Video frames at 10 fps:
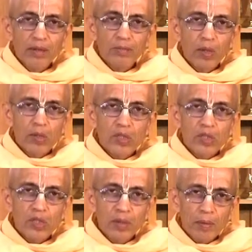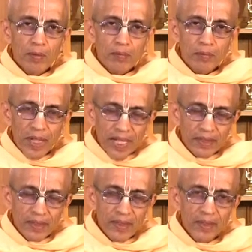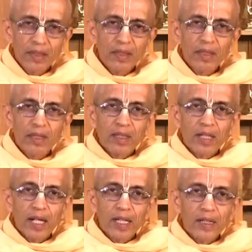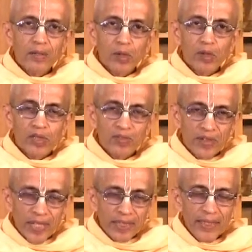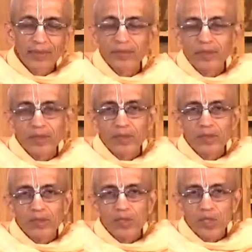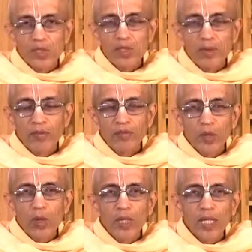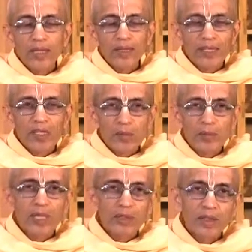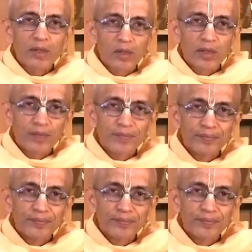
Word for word: most uh, practical and the most effective system of yoga is Bhakti Yoga.